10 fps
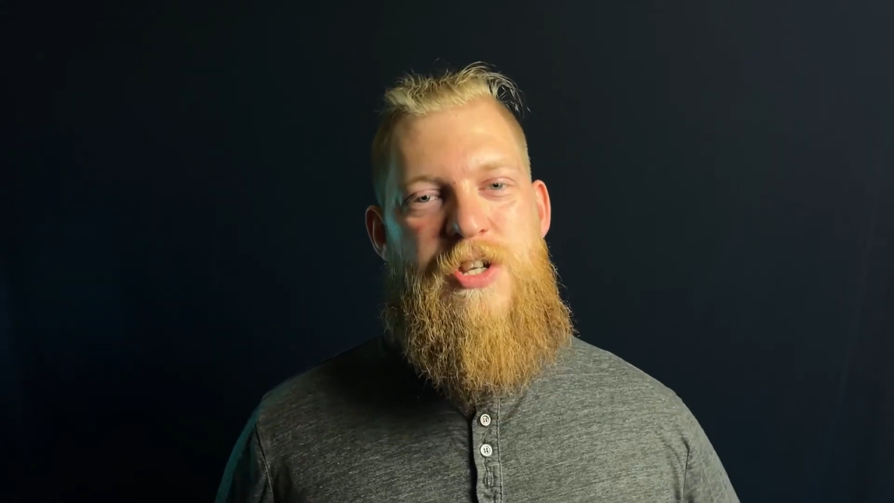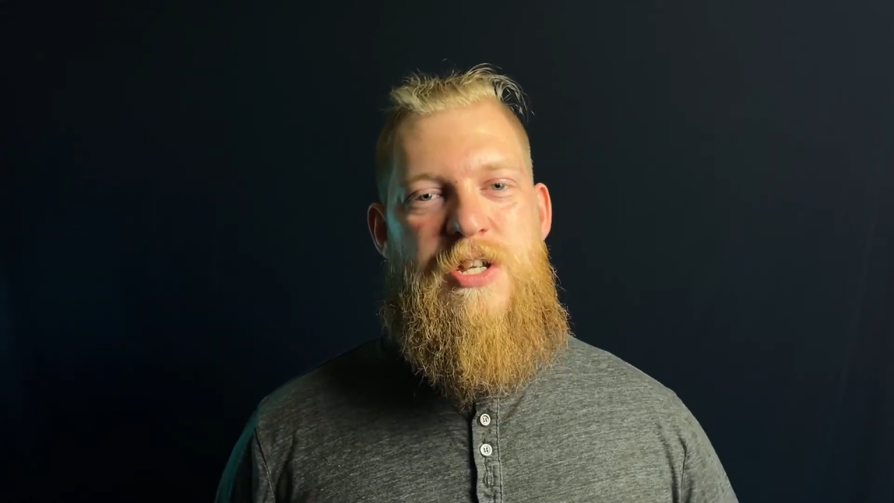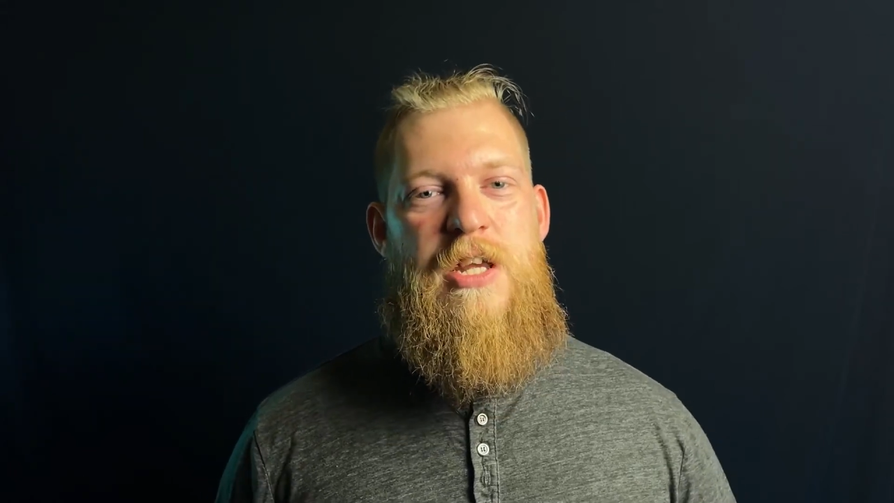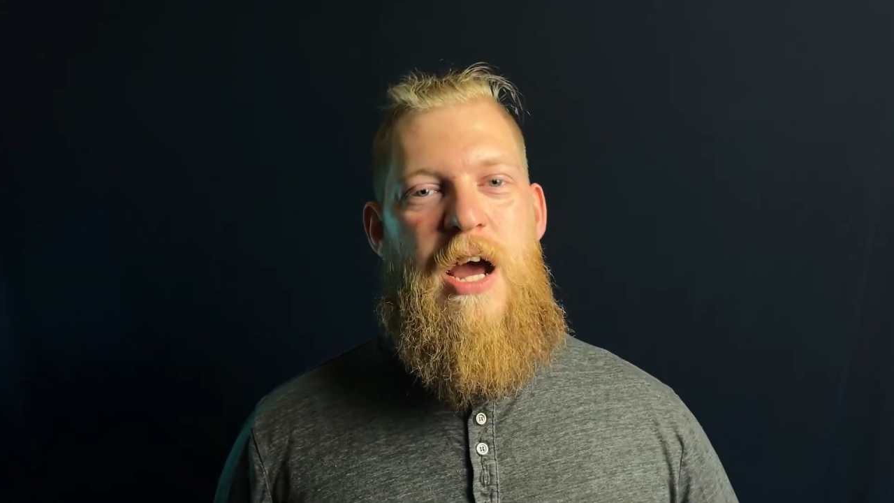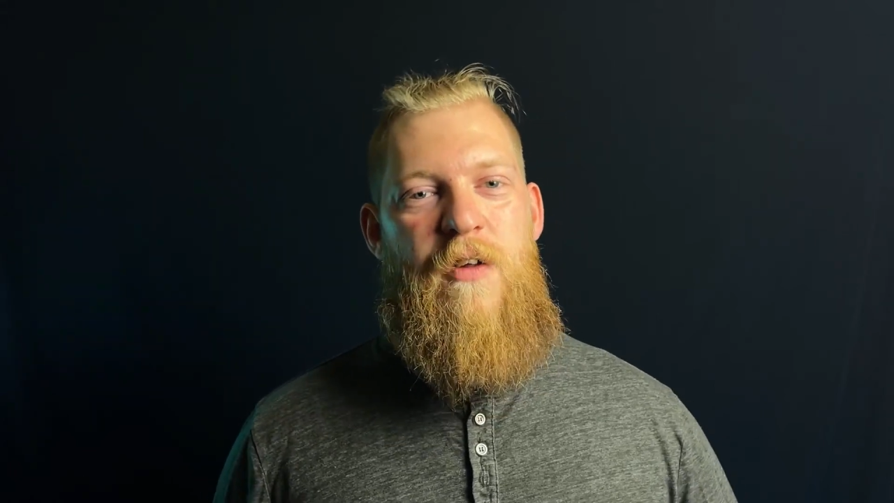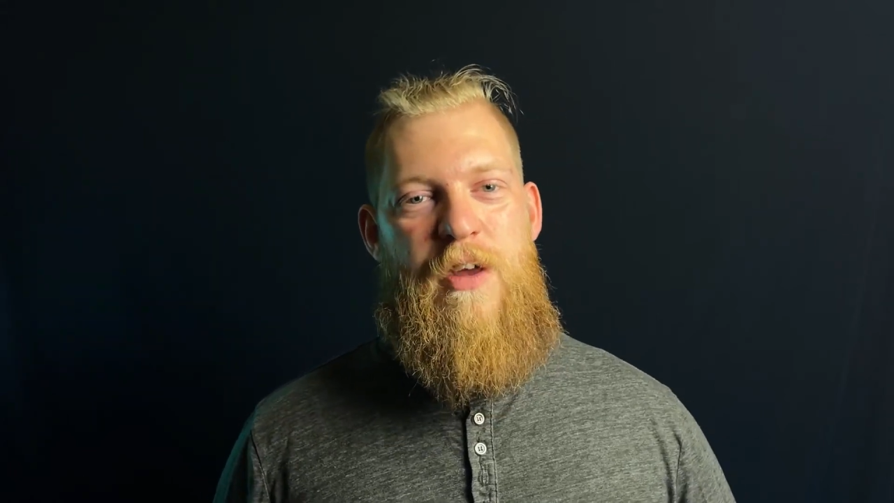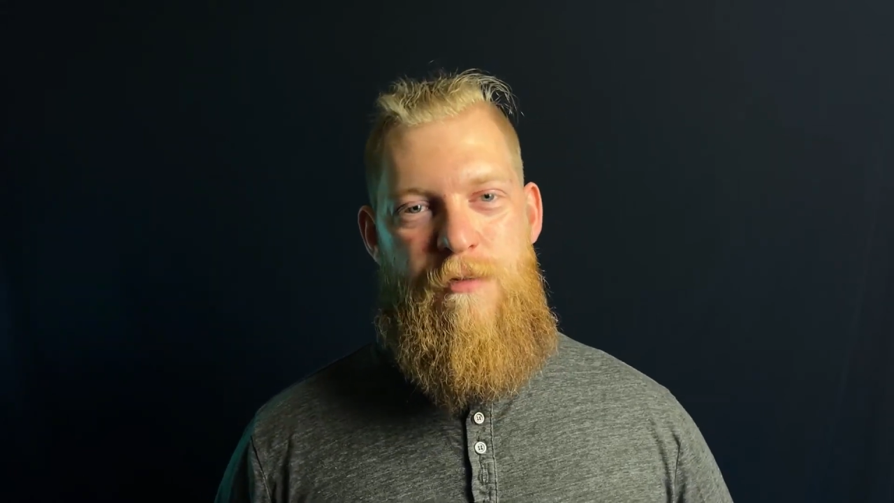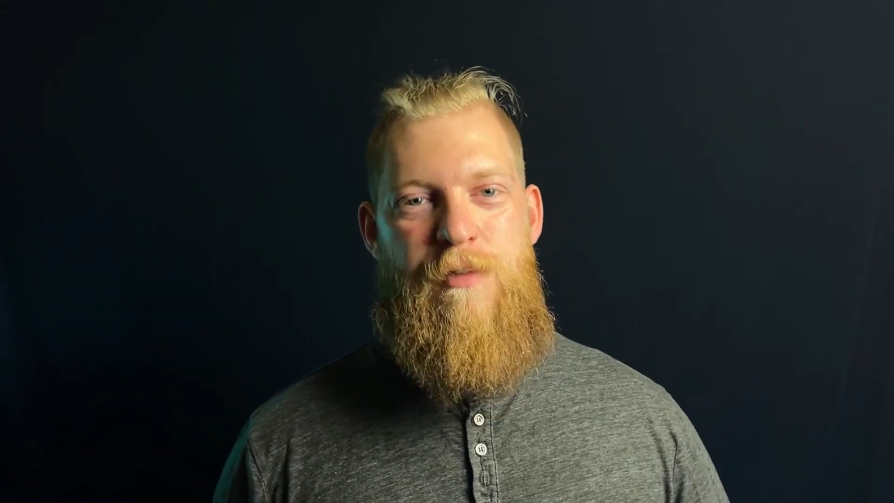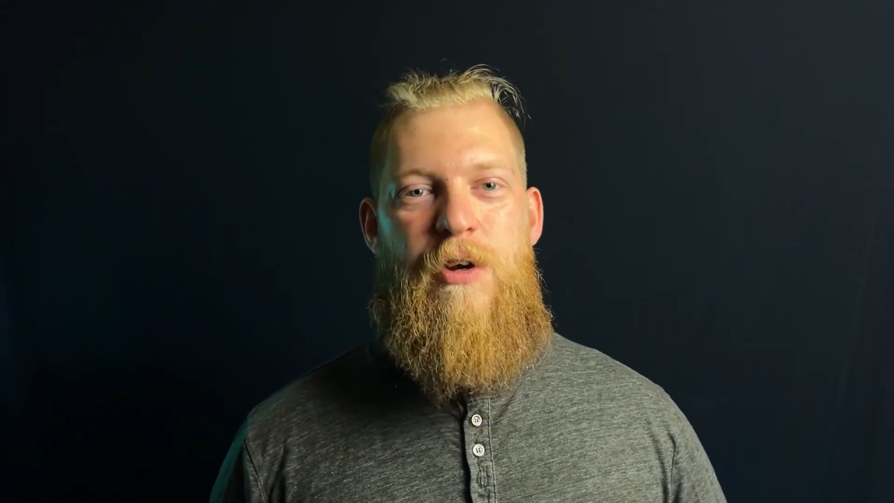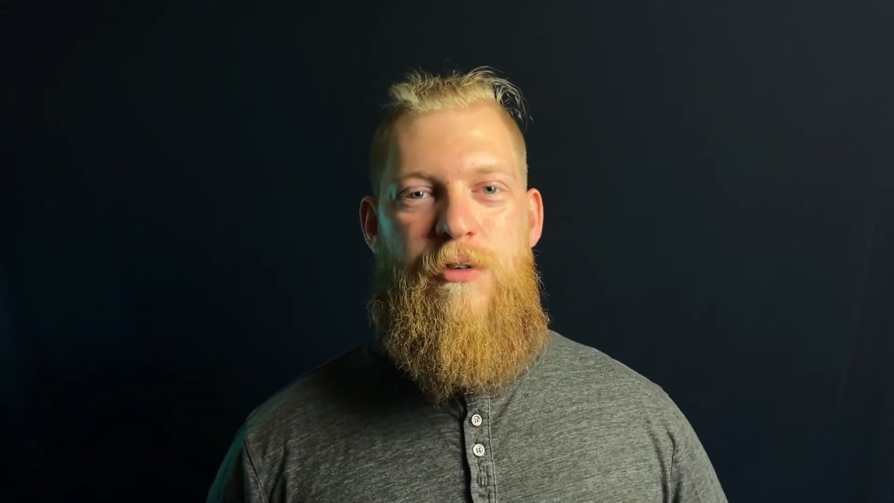see how they
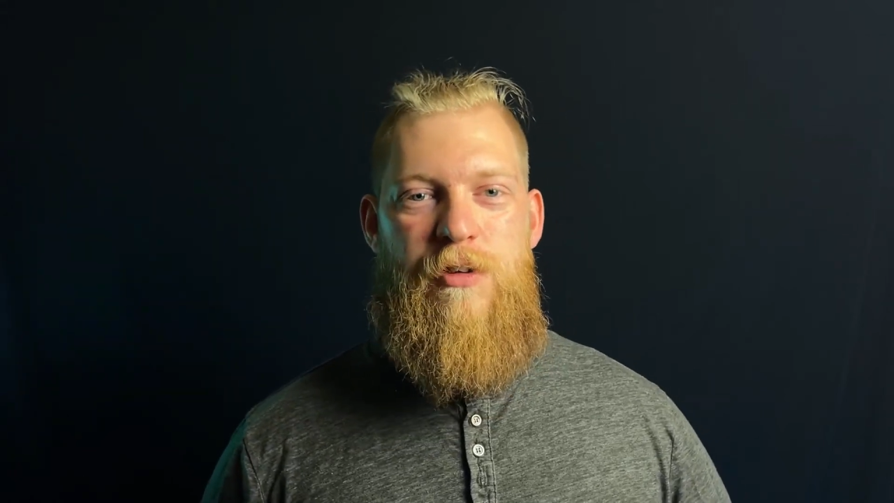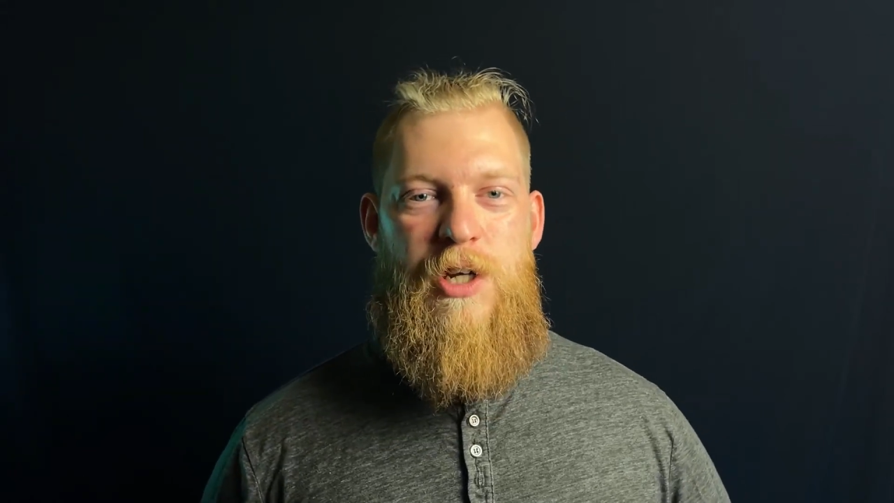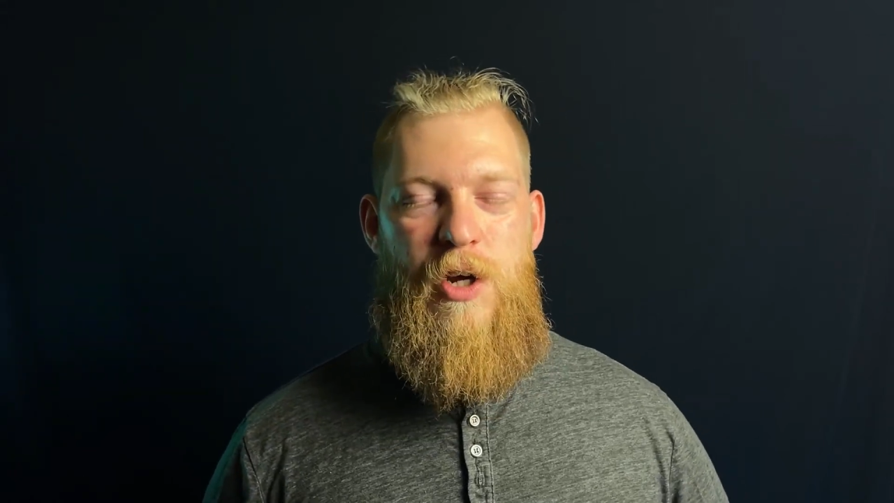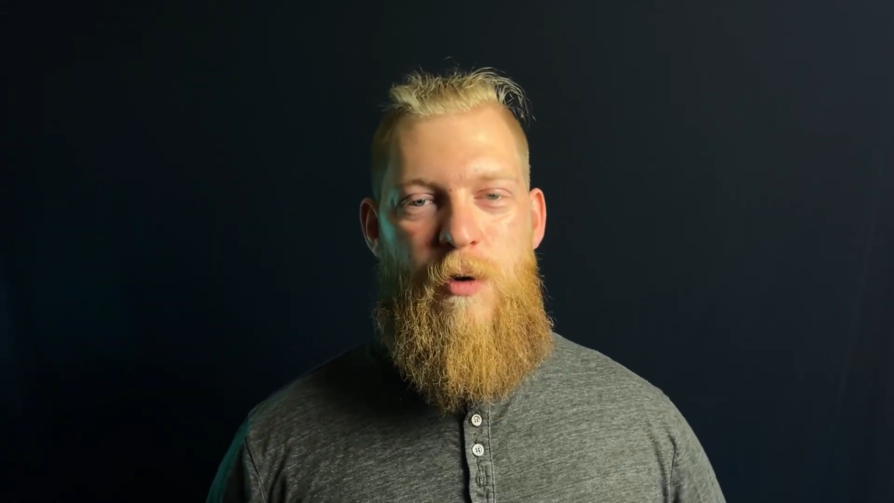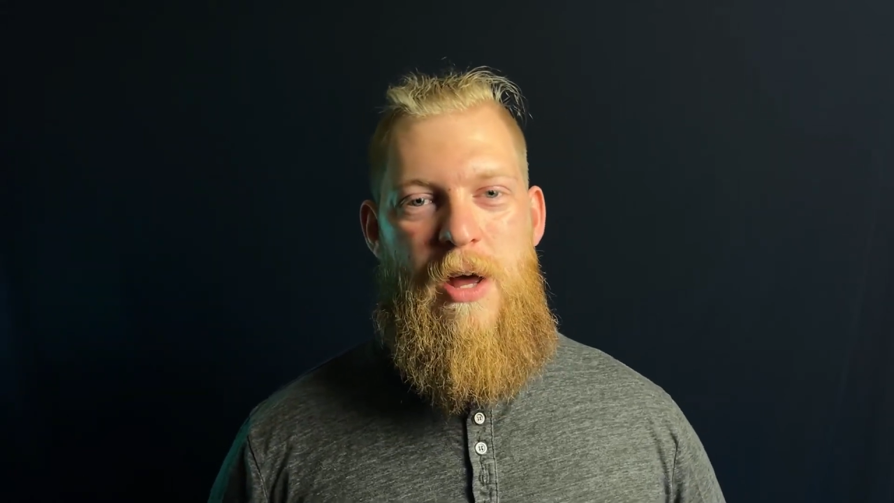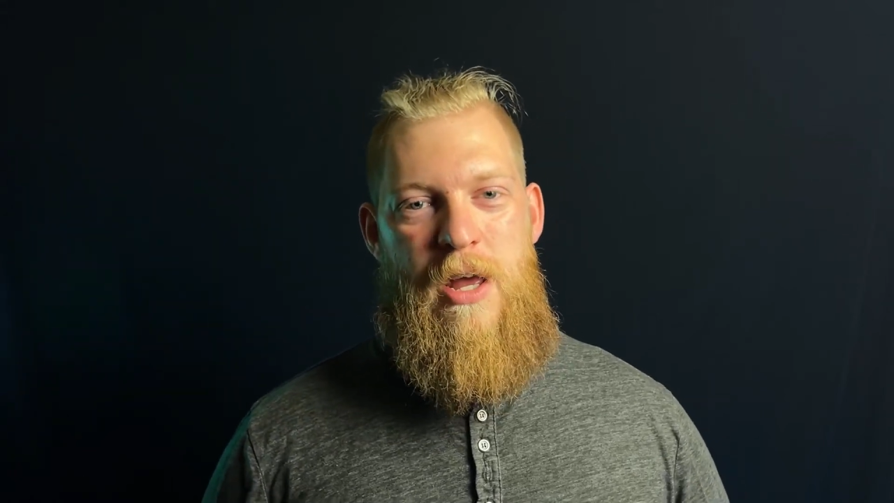feel to you.